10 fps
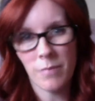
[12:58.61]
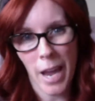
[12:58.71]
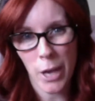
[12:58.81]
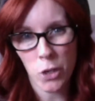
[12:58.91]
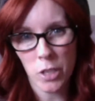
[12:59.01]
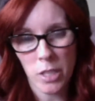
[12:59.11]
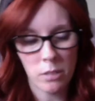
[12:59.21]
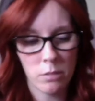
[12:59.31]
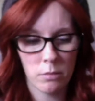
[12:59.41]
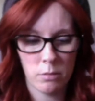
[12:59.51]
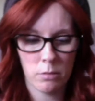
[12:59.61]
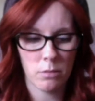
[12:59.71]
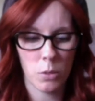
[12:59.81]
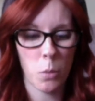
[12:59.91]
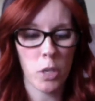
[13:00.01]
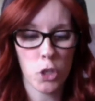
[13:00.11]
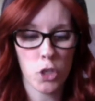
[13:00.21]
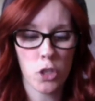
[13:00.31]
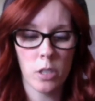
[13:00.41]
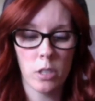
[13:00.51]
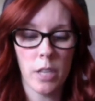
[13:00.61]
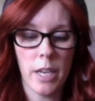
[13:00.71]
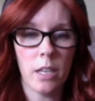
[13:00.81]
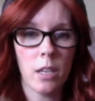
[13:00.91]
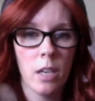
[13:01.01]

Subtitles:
accurate, or what it should look like.